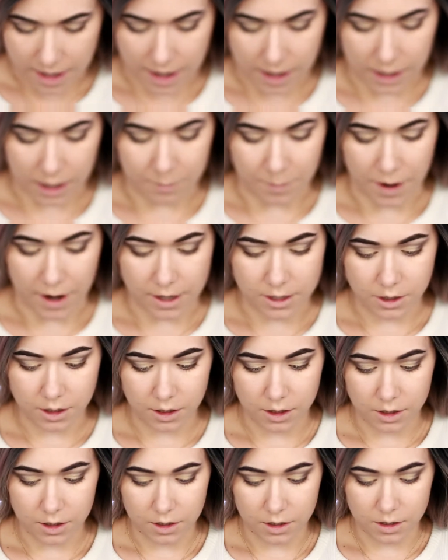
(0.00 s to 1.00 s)
And I'm
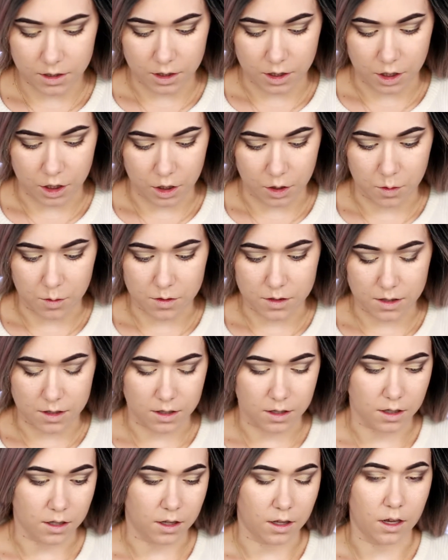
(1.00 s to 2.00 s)
actually going to use
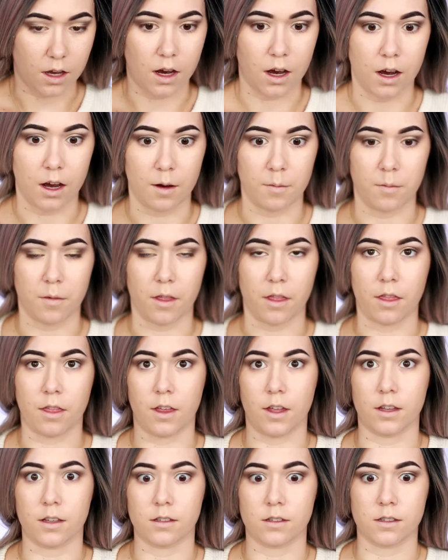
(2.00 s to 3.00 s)

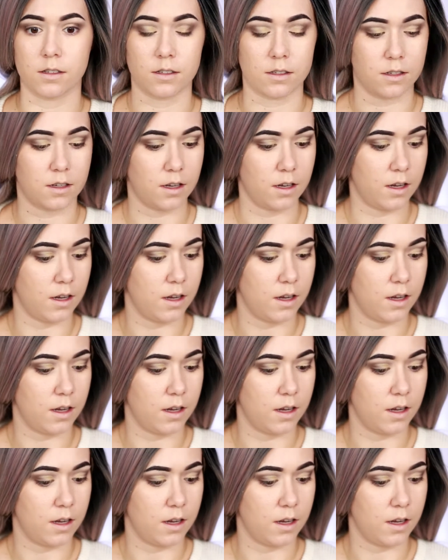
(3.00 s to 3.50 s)
this